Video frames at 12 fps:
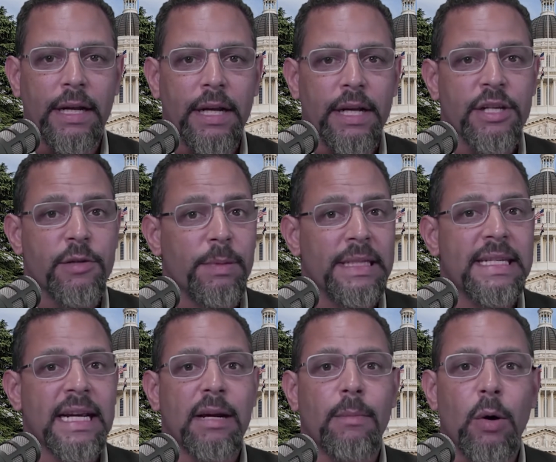So please
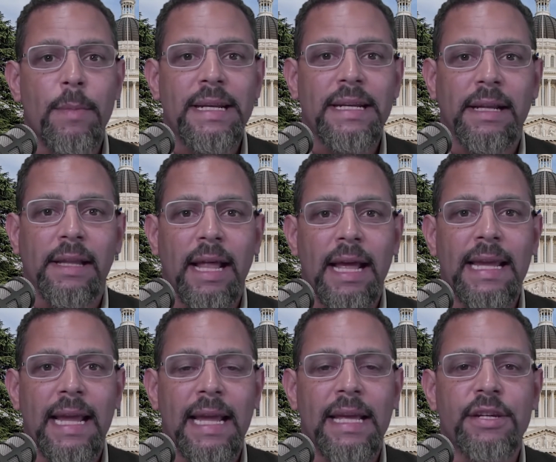take a moment, like,
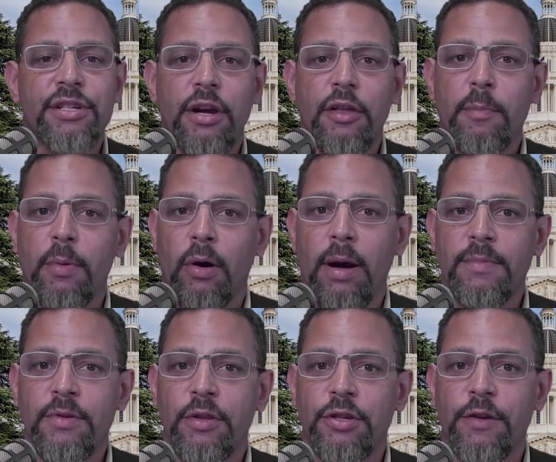and share the program
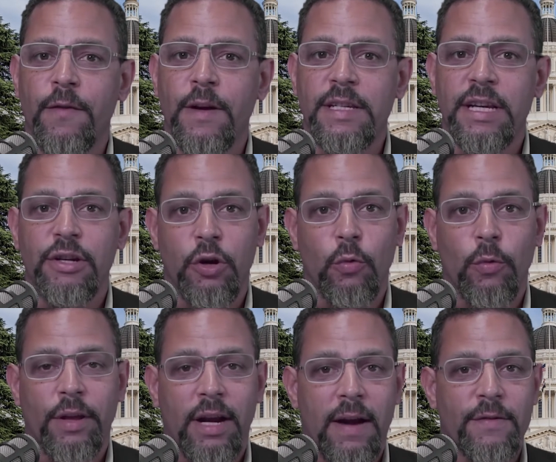so that your friends can know where
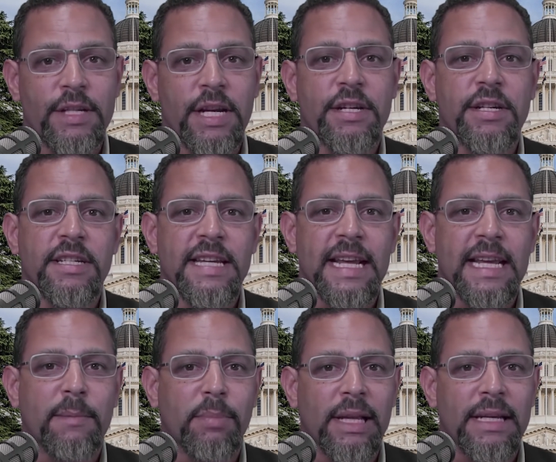the conversation is
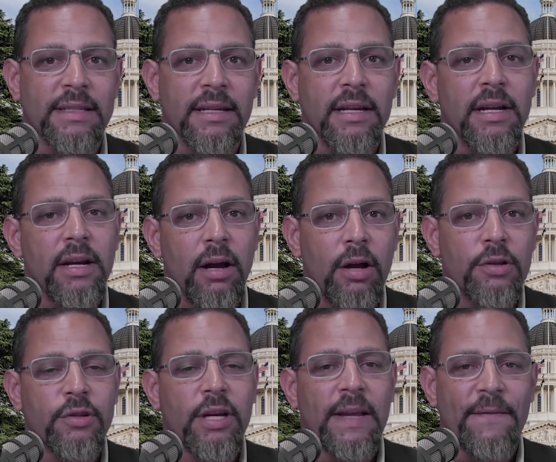taking place.
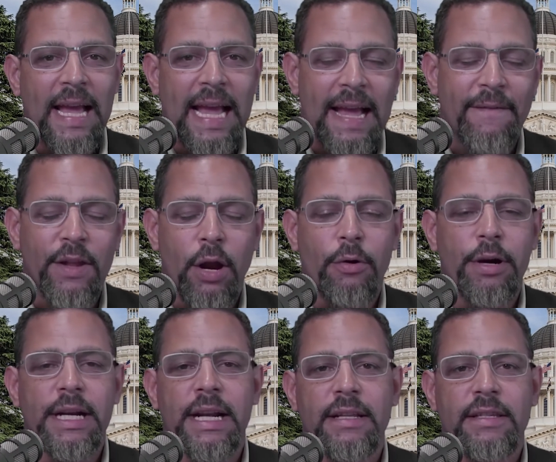Also, if you haven't
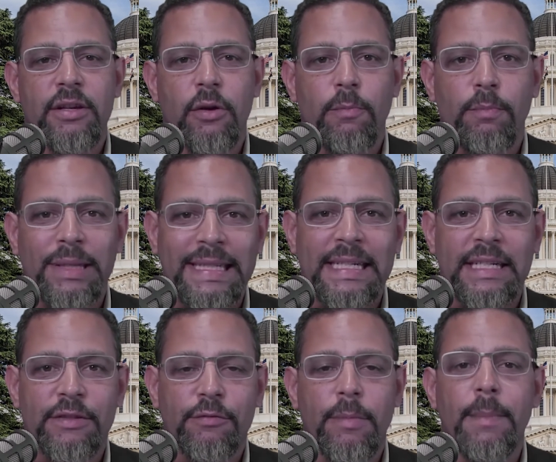already done so,
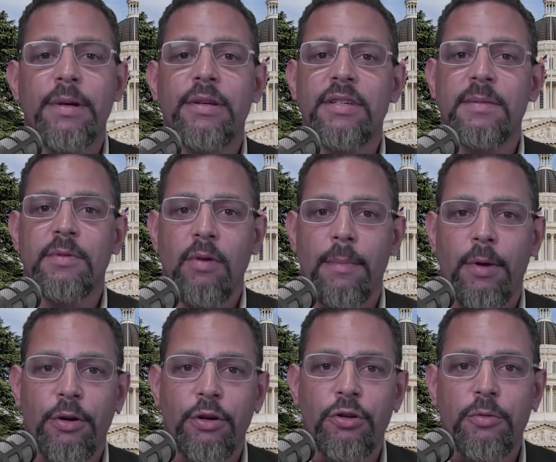please remember to subscribe to
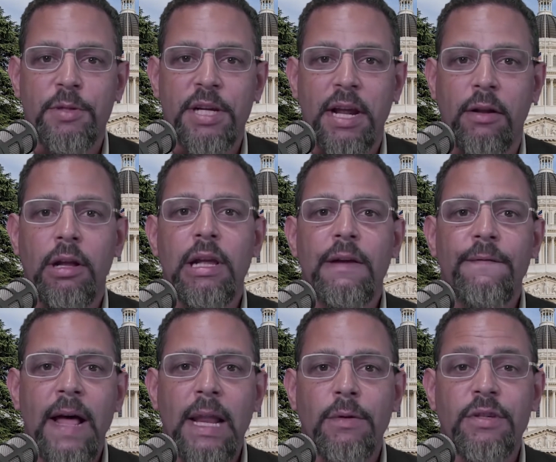our YouTube channel,
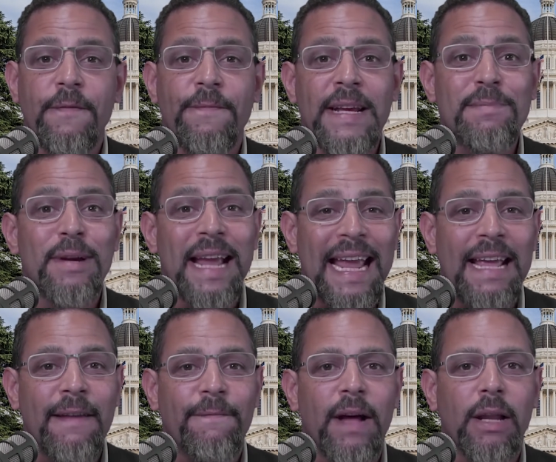follow us on Facebook,
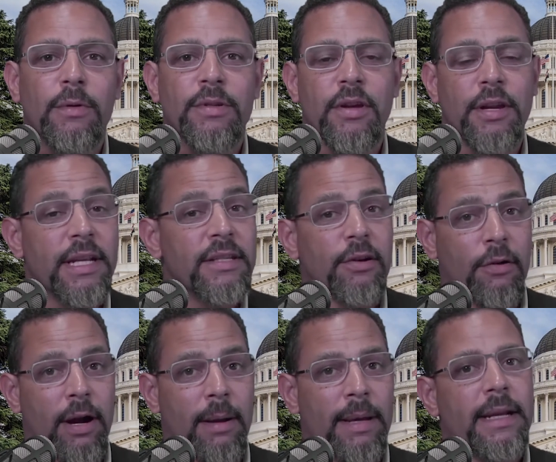and follow us on
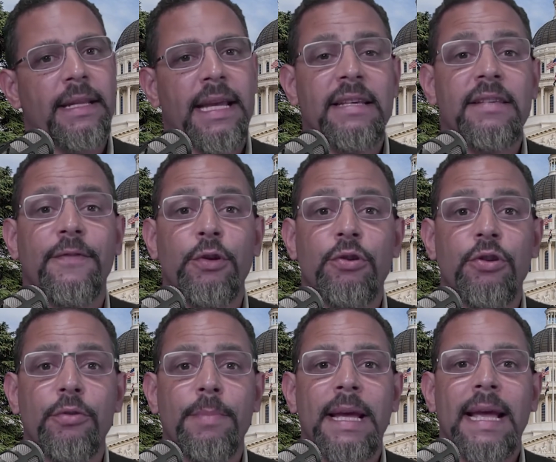Instagram. And in the case of
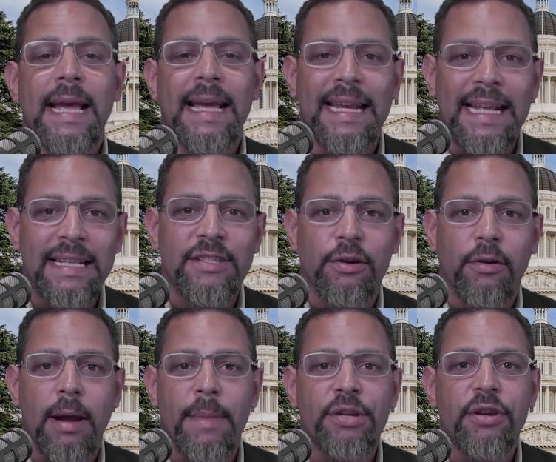YouTube and
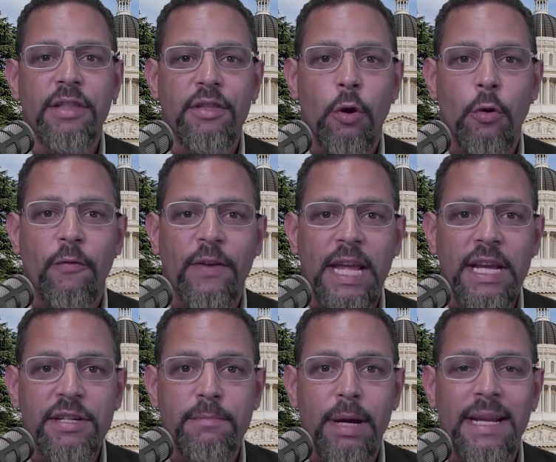Instagram, make sure you hit the
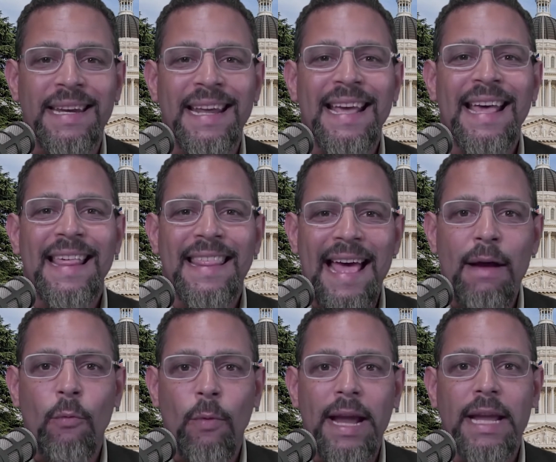notification button.
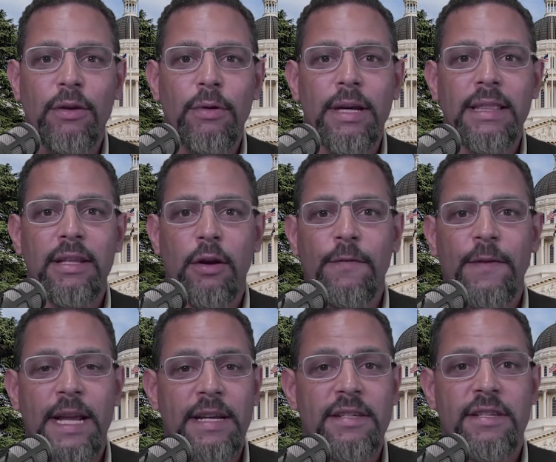That way, you'll get the
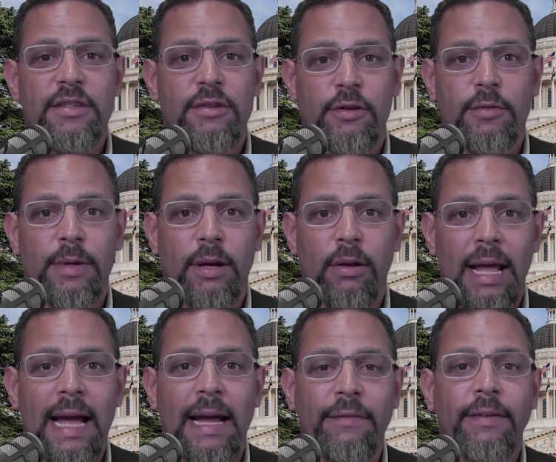notifications as soon as we go
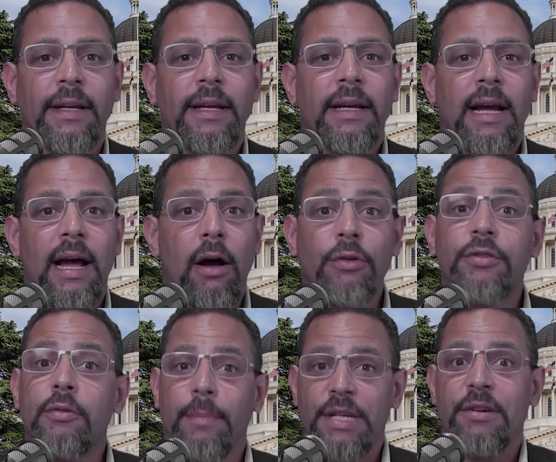live.
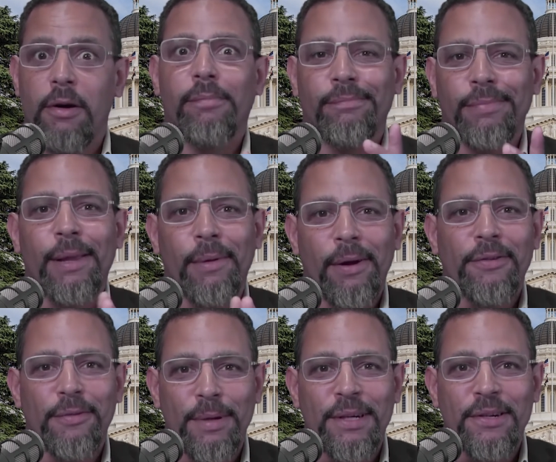Also, make sure
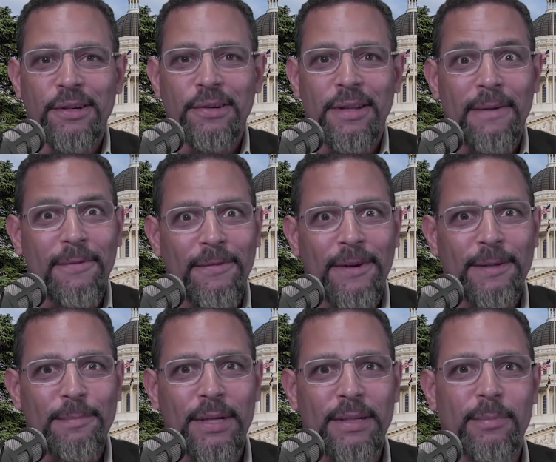you do that for
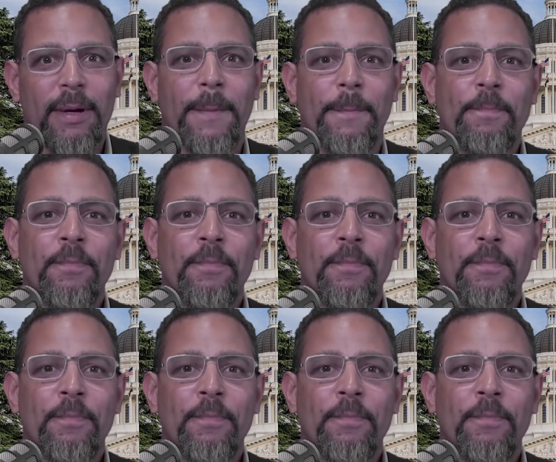Facebook as well.